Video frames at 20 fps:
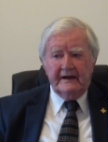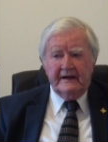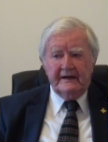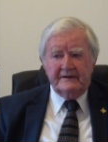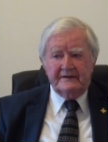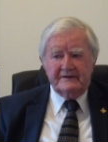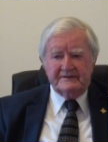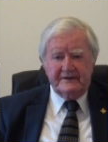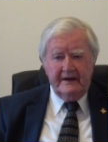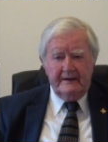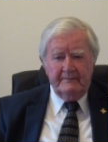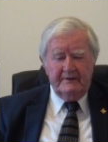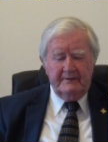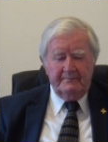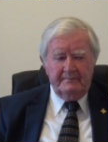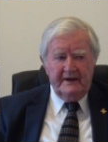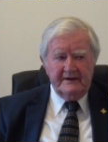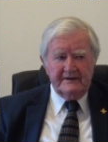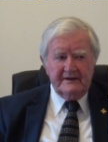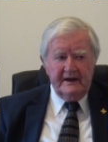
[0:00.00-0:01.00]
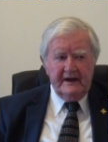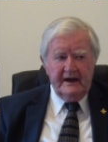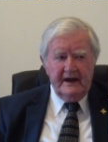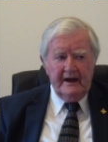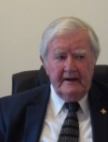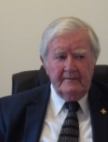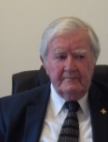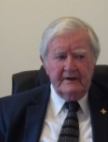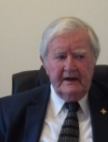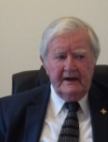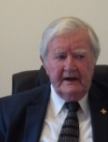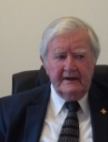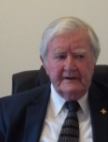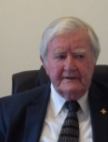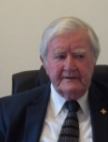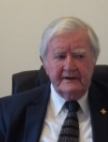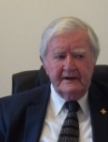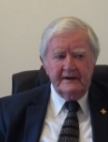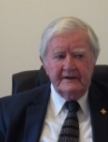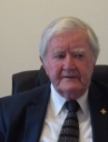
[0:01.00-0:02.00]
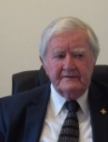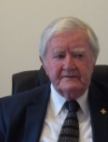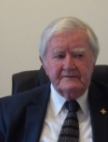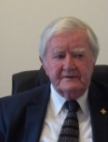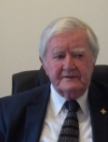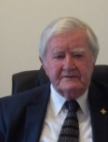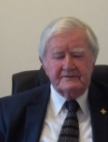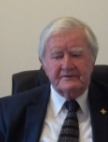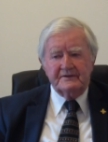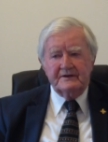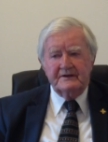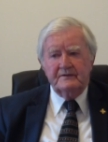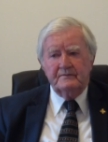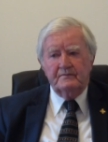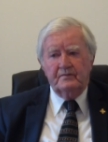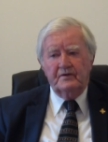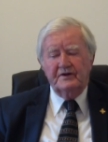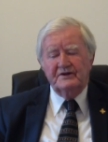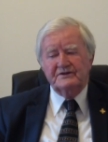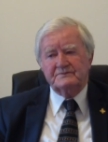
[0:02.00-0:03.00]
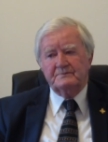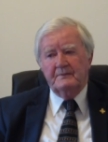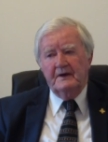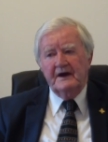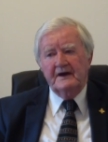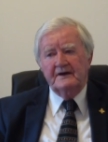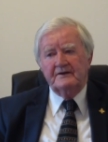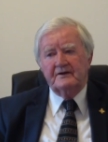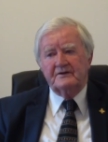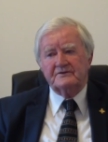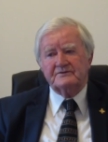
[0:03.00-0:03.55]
in the stable of Bethlehem, and then the 3 wise men,